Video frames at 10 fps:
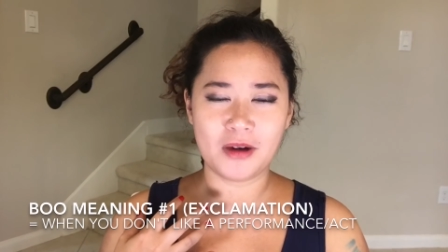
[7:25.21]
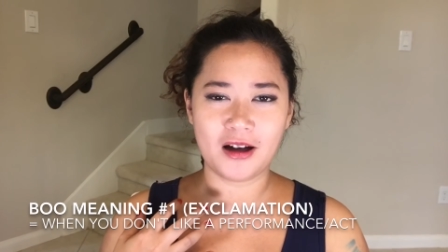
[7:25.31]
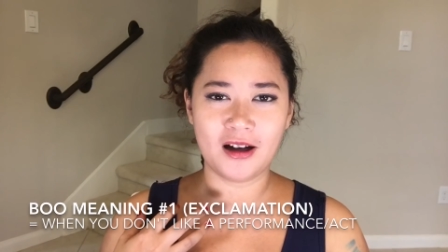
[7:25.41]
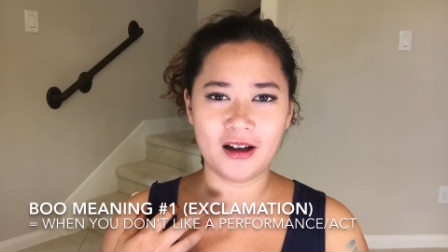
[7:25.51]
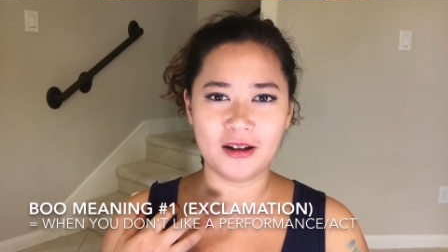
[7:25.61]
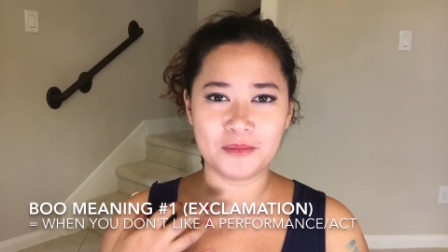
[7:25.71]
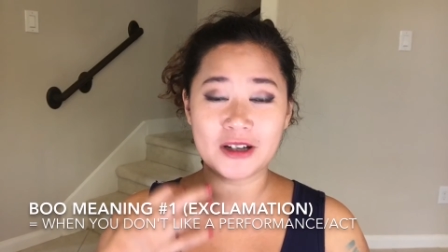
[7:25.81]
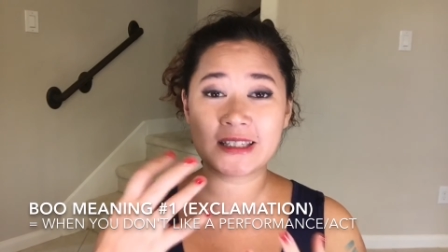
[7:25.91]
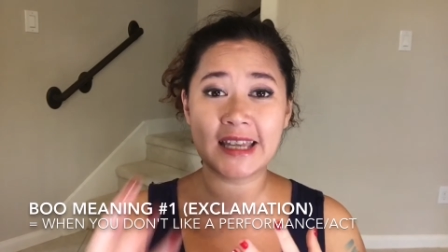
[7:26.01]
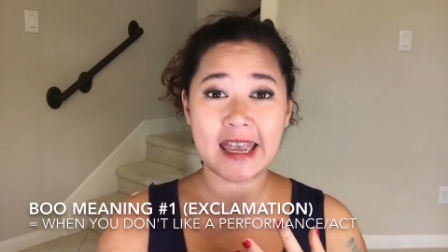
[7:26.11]
um,
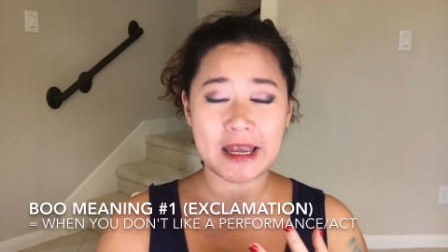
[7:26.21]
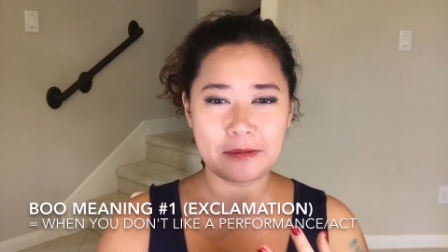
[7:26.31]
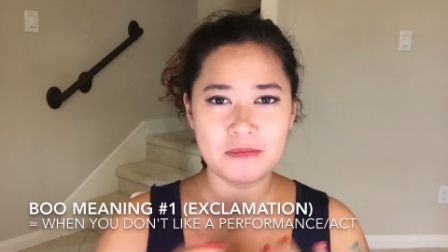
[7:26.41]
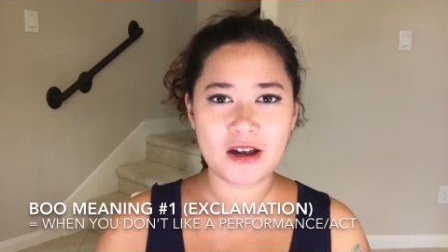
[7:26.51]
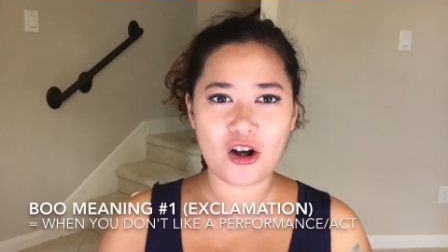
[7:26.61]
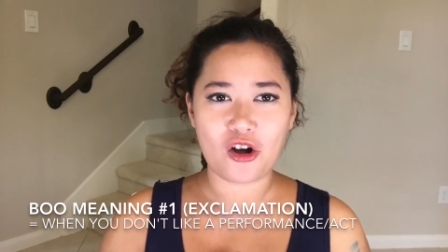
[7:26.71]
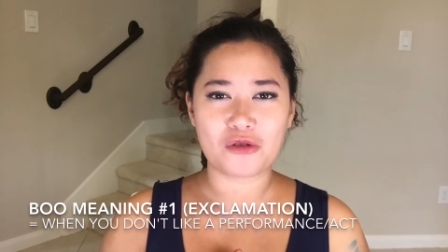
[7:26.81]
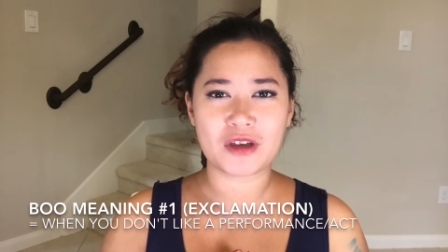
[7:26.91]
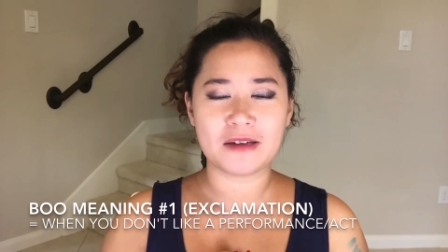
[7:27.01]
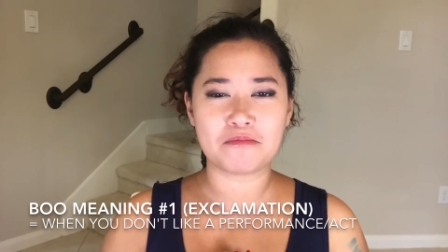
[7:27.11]
a team
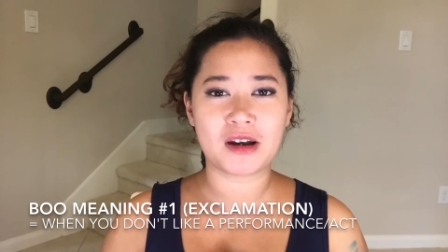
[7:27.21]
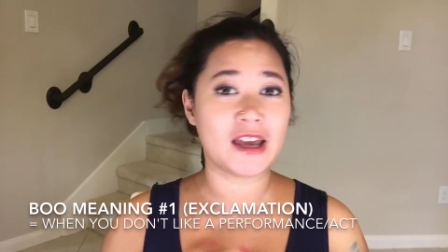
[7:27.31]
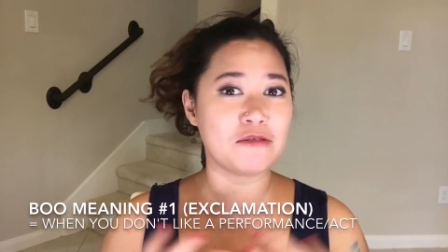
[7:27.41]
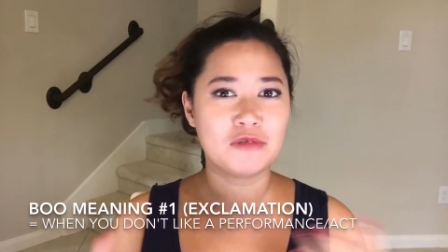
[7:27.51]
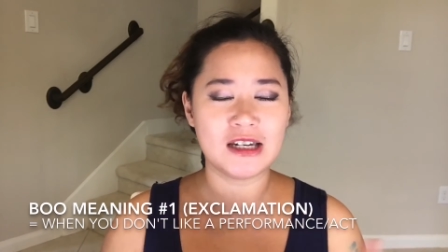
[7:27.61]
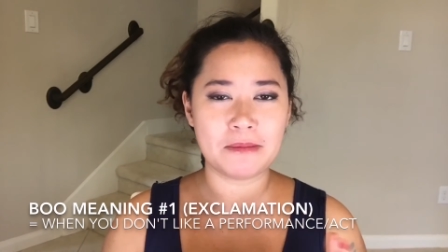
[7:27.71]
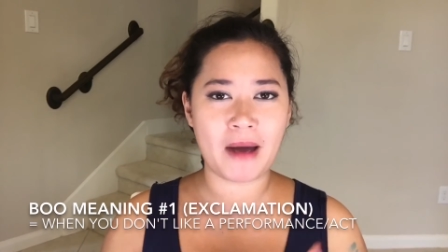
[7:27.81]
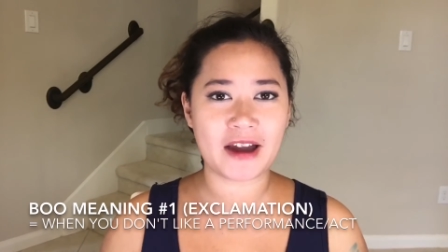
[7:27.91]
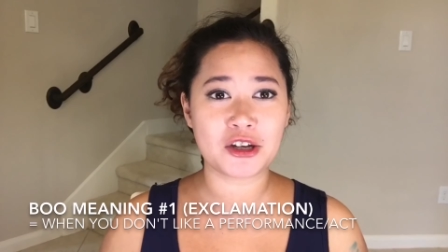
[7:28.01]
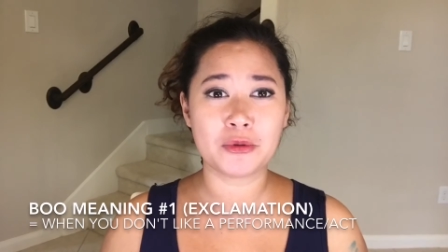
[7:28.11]
or they play really
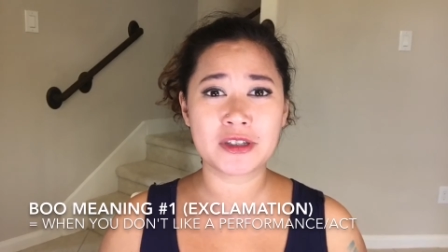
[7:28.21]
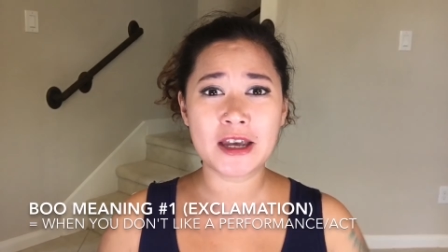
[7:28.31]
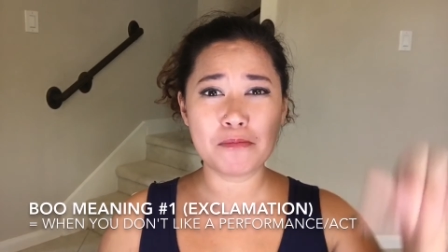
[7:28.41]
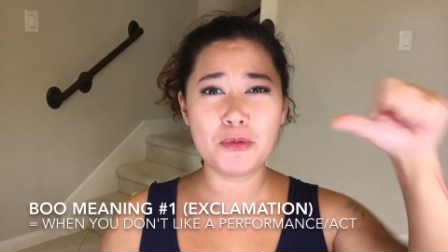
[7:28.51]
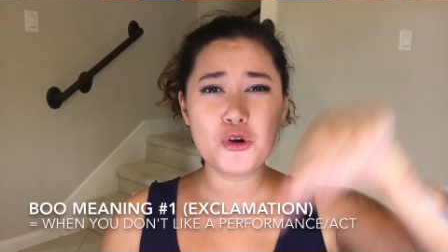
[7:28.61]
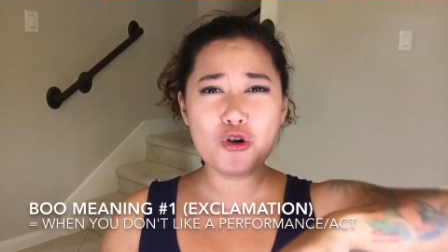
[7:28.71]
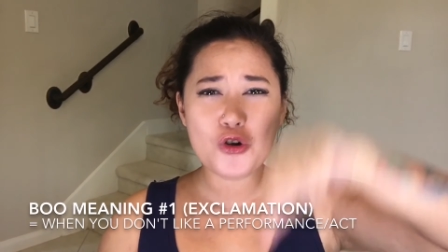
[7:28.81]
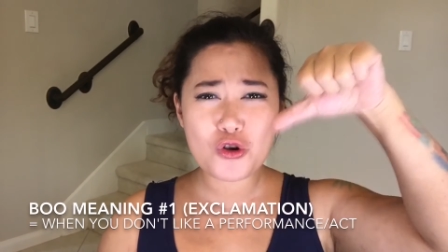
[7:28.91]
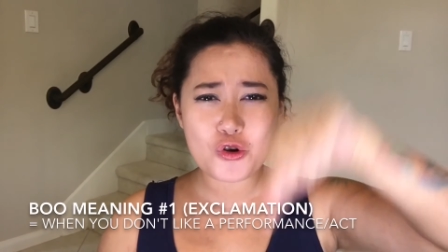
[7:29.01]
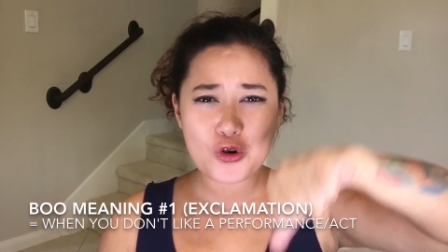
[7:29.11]
bad, you will say
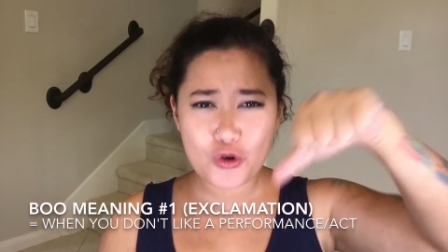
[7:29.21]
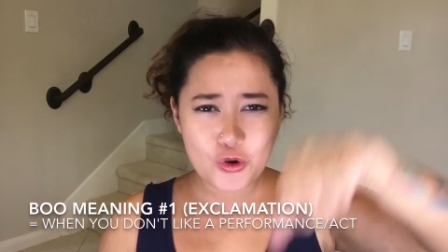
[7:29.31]
boo